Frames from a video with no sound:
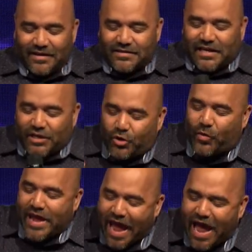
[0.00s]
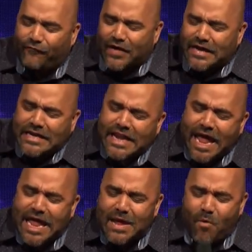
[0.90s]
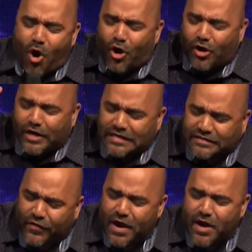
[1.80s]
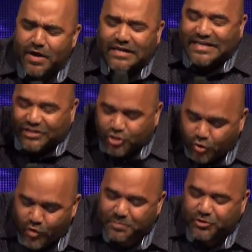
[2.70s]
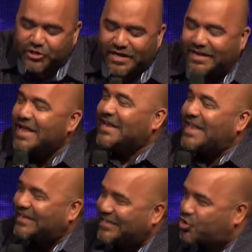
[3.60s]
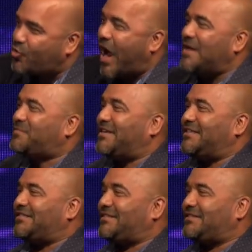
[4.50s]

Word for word: See, do we have a name or is there a description that describes us?